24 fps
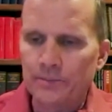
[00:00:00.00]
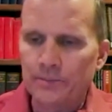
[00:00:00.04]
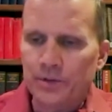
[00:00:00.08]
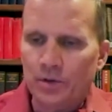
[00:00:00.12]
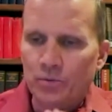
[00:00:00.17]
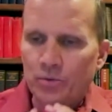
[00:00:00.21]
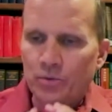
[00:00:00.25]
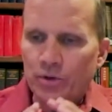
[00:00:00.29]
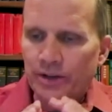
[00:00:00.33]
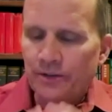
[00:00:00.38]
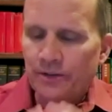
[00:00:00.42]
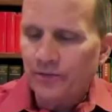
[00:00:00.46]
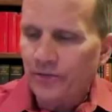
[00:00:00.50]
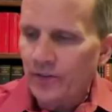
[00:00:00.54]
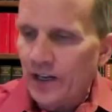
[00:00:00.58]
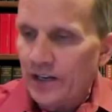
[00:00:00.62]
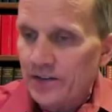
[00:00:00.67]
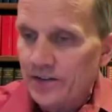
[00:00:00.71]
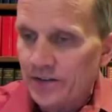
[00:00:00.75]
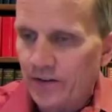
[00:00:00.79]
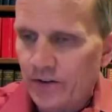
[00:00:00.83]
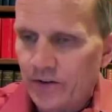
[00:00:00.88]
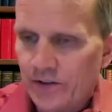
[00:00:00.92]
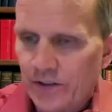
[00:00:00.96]
uh, to really
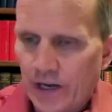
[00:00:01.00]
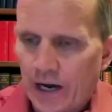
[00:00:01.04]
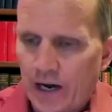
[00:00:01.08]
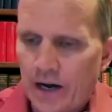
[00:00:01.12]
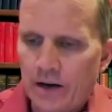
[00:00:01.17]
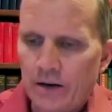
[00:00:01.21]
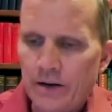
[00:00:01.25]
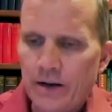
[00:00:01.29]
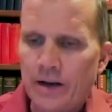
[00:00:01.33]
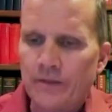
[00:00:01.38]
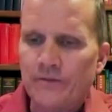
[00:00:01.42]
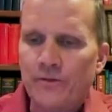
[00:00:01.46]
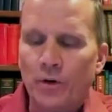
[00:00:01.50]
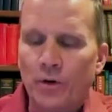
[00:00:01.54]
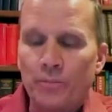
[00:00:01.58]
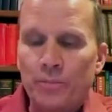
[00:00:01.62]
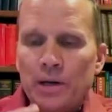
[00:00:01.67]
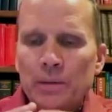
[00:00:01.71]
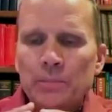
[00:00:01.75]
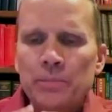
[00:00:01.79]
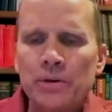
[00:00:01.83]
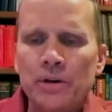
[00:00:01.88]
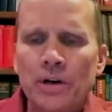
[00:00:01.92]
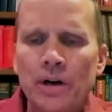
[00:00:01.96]
flesh this out, and
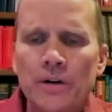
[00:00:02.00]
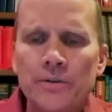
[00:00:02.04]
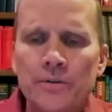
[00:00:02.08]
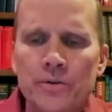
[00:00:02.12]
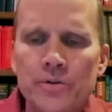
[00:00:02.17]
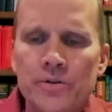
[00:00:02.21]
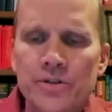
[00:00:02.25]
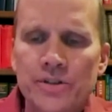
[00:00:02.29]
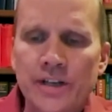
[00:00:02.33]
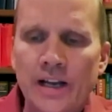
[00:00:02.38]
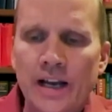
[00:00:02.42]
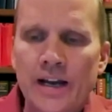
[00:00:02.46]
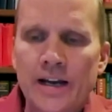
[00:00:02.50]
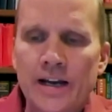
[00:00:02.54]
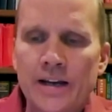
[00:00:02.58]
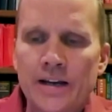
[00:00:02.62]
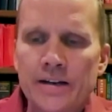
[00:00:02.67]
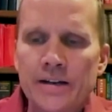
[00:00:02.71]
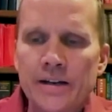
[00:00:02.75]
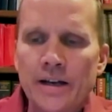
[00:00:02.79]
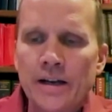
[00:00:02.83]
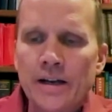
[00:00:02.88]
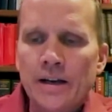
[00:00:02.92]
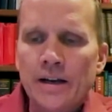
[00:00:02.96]
for people to
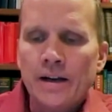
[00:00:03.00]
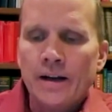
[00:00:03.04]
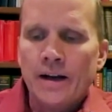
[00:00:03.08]
understand.